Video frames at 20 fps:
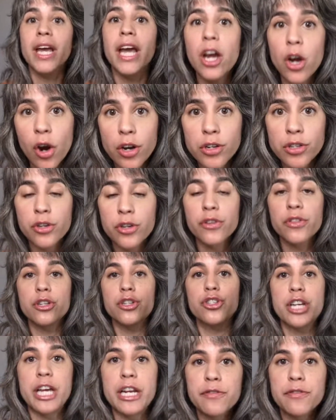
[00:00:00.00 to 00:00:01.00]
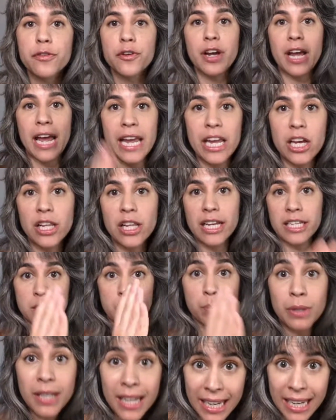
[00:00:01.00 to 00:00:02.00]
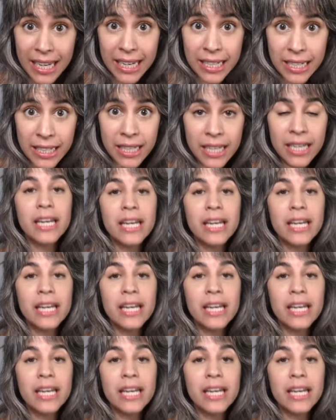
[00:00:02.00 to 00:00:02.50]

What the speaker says: character that Jennifer Hale has played